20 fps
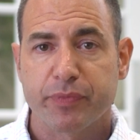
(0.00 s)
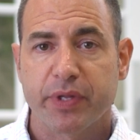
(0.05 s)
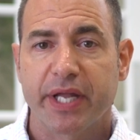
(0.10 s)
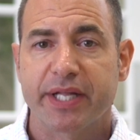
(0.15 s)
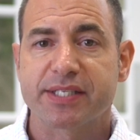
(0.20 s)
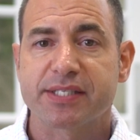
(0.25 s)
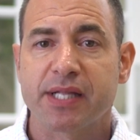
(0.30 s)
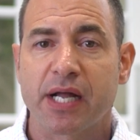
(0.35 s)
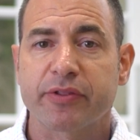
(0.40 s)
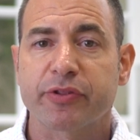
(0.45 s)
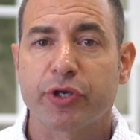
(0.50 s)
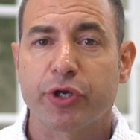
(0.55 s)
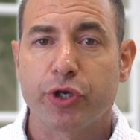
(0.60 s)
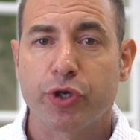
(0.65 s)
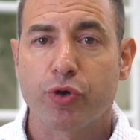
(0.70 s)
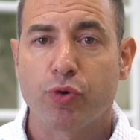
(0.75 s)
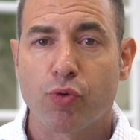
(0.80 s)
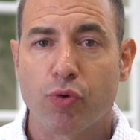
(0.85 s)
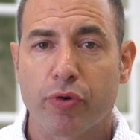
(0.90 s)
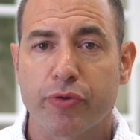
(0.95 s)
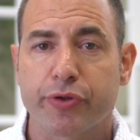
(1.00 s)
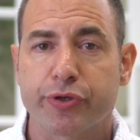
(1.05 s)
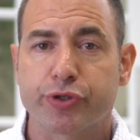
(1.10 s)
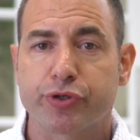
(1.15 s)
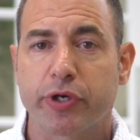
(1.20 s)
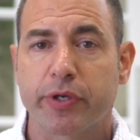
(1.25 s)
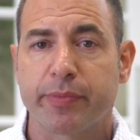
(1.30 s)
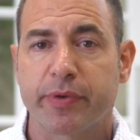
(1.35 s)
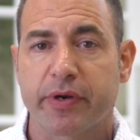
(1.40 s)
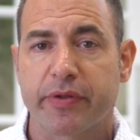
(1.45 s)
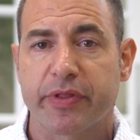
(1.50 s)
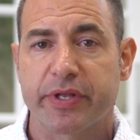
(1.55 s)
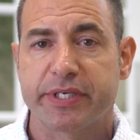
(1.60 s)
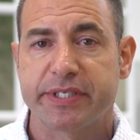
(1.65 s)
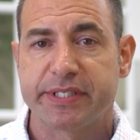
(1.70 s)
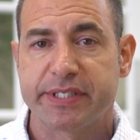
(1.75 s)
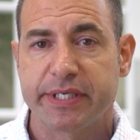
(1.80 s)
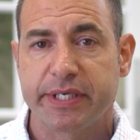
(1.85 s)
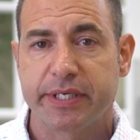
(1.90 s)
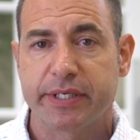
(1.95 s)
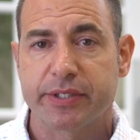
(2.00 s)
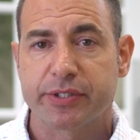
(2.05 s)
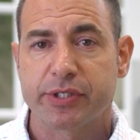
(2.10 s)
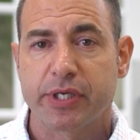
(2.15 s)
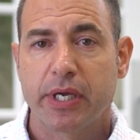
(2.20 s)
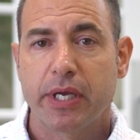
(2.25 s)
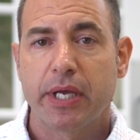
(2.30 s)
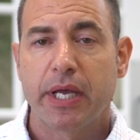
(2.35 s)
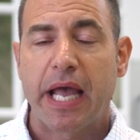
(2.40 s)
it's not the cure, the treatment of the disease,